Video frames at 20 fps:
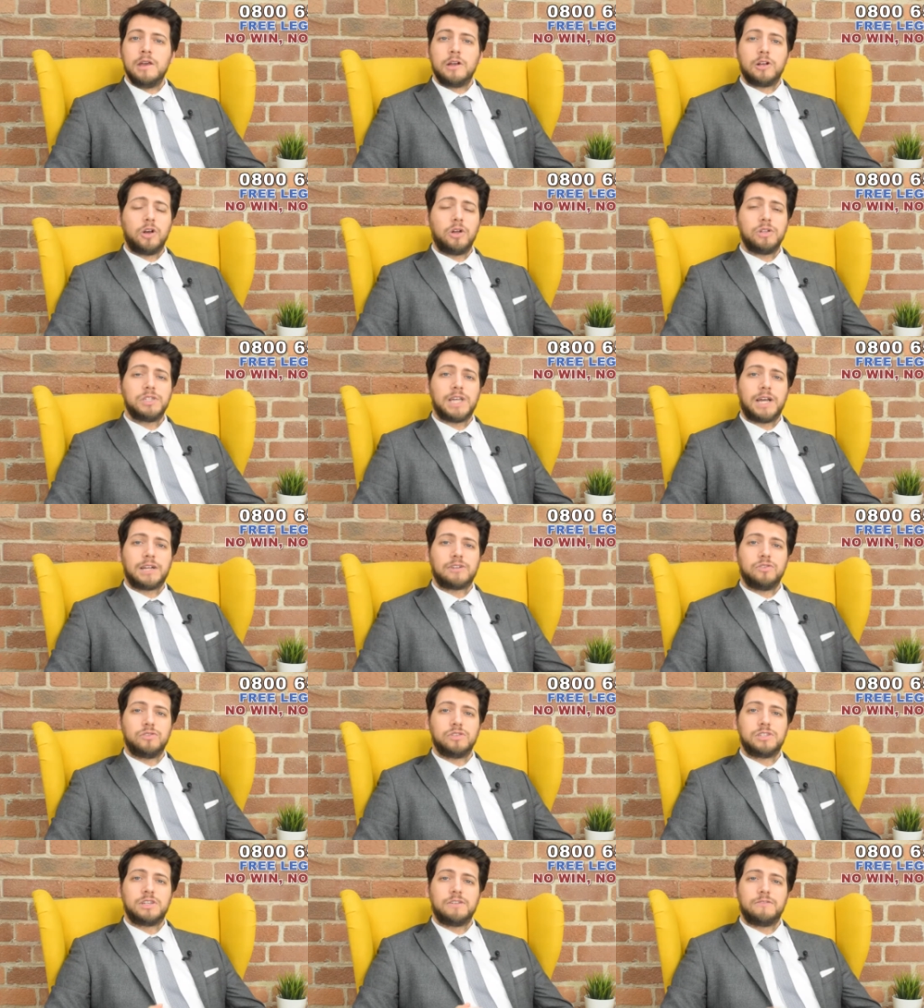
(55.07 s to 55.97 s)
Contact
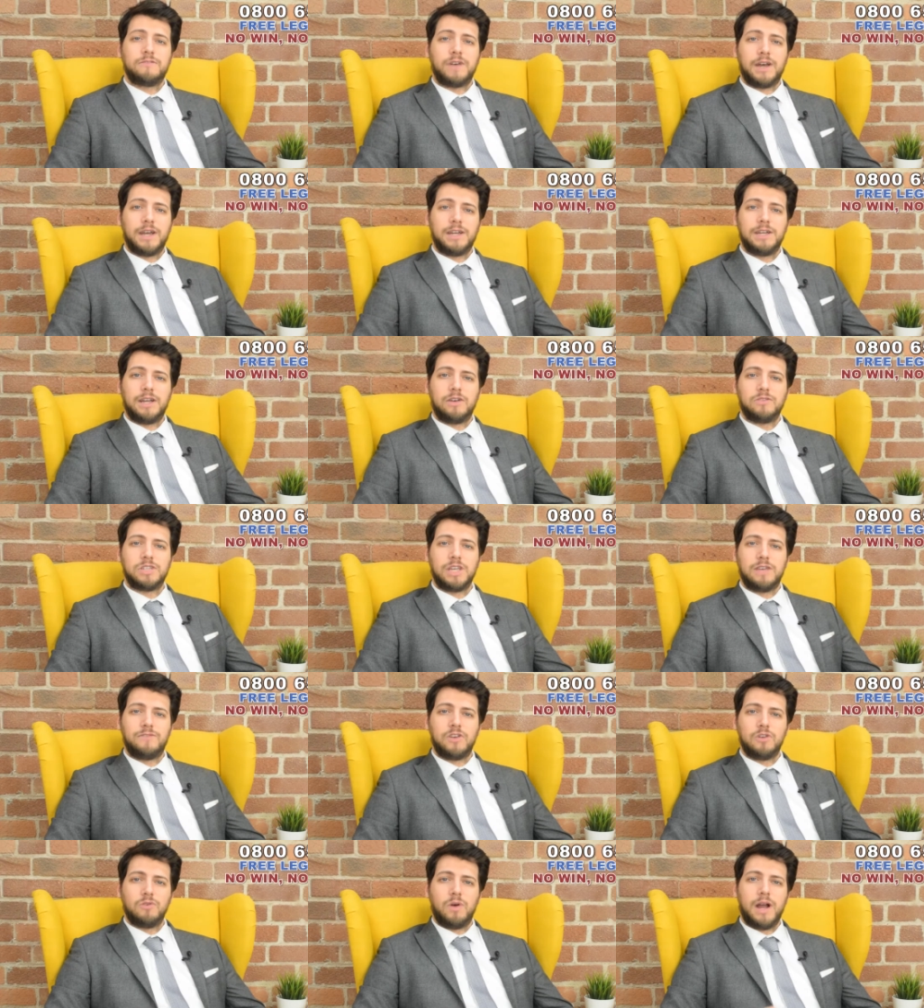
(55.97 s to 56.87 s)
us to find out
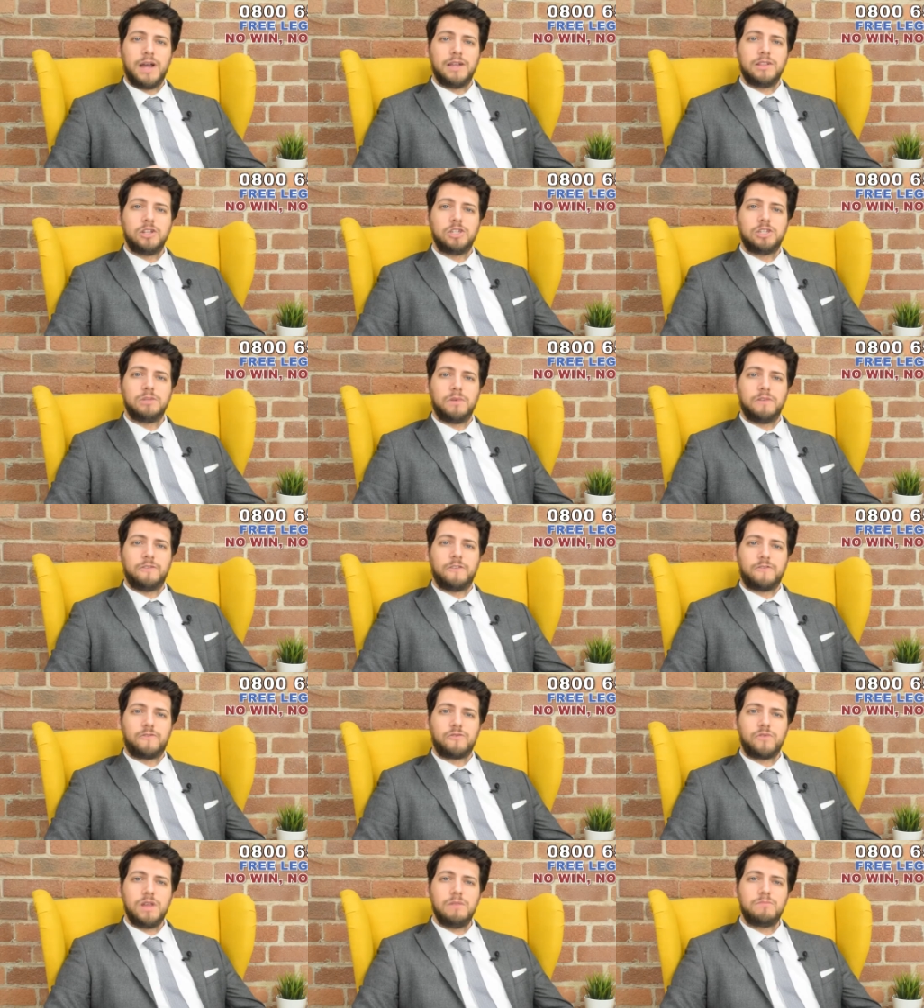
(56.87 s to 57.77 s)
if you are eligible for
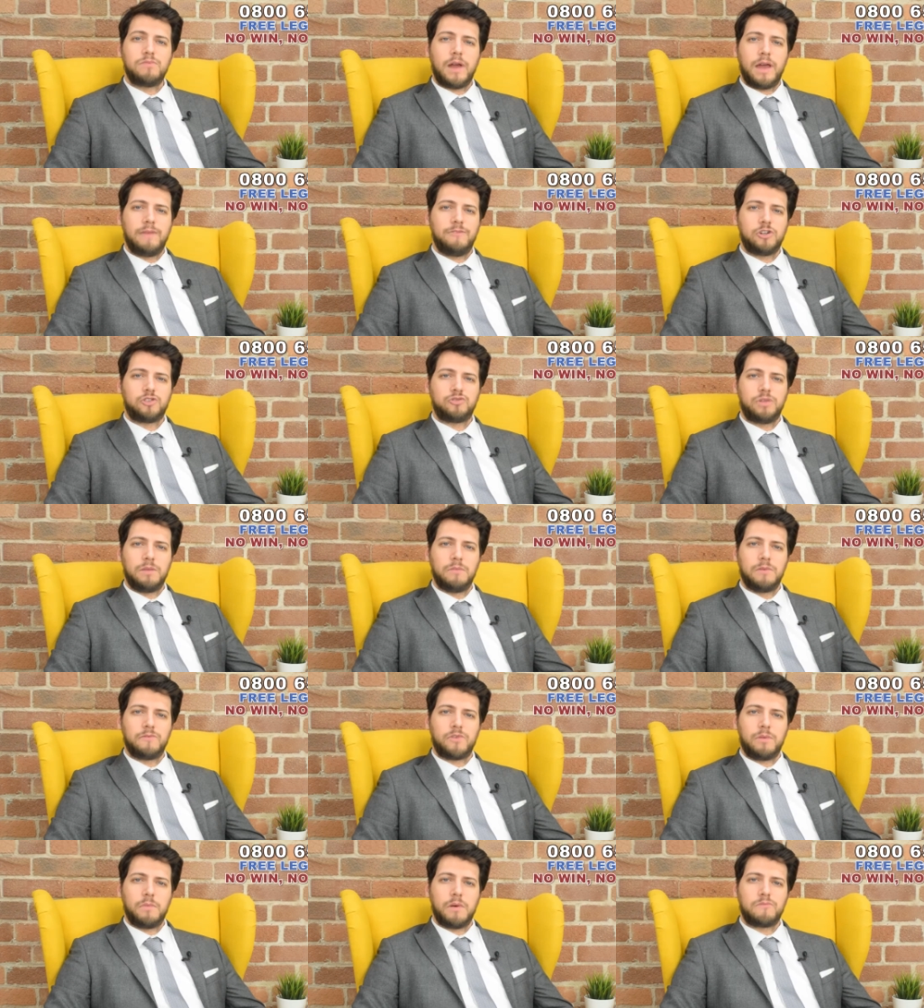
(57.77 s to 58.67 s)
free private
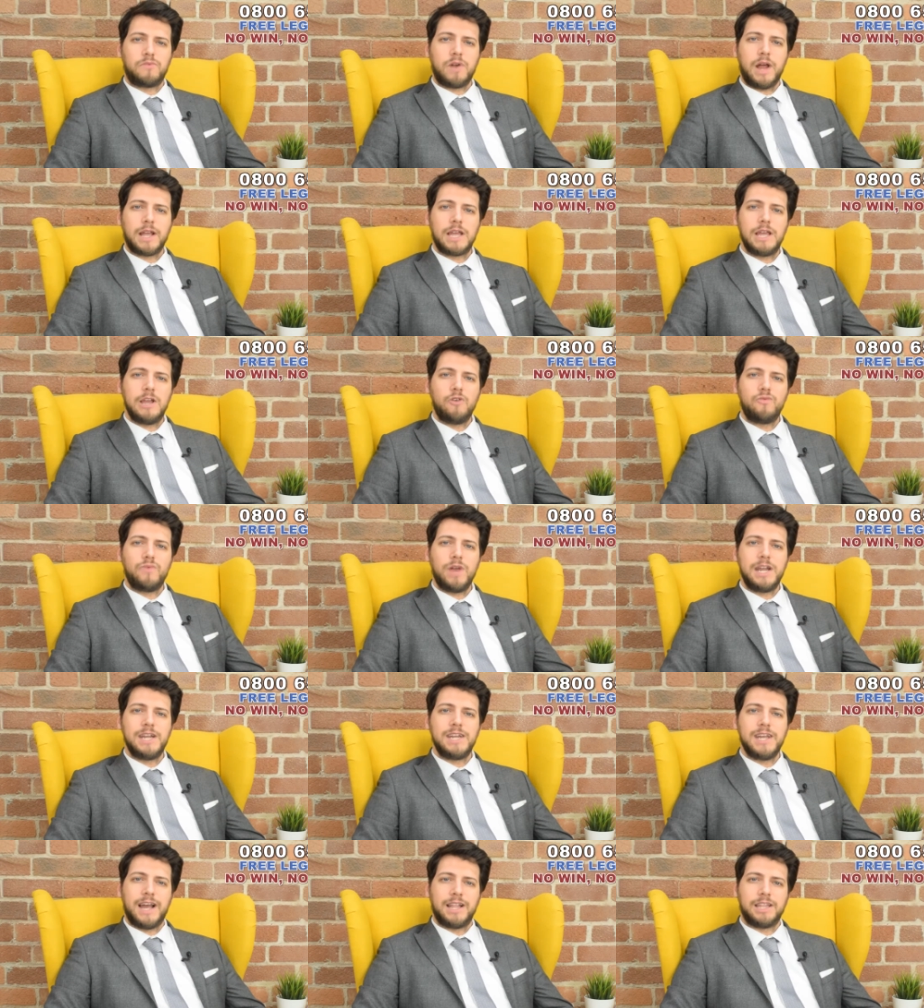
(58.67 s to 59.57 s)
treatment from a
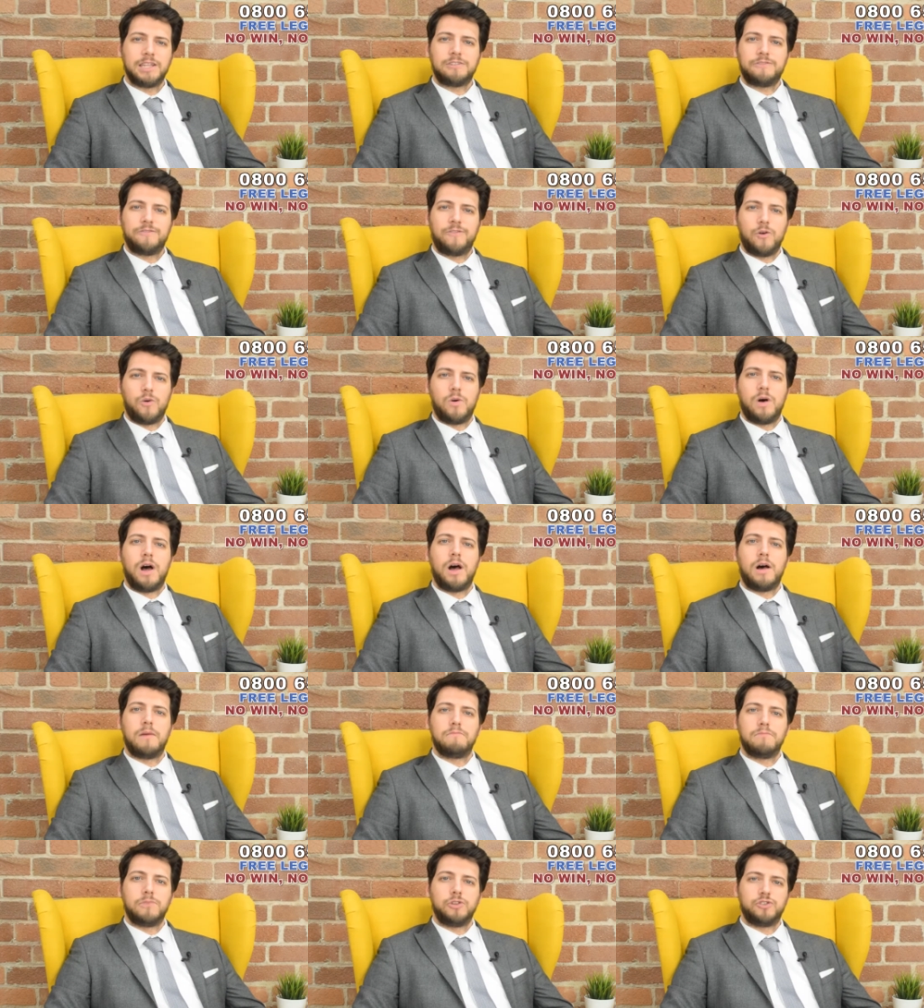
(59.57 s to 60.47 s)
brachioradialis
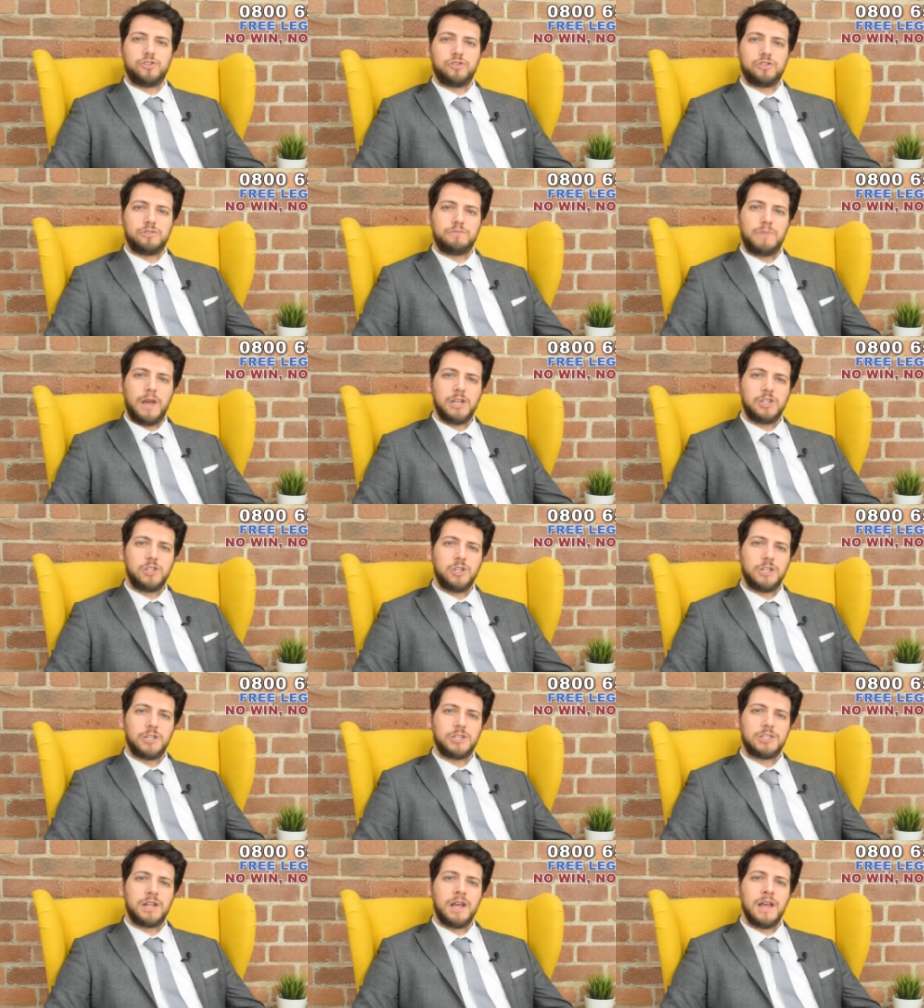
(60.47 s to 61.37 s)
forearm muscle specialist.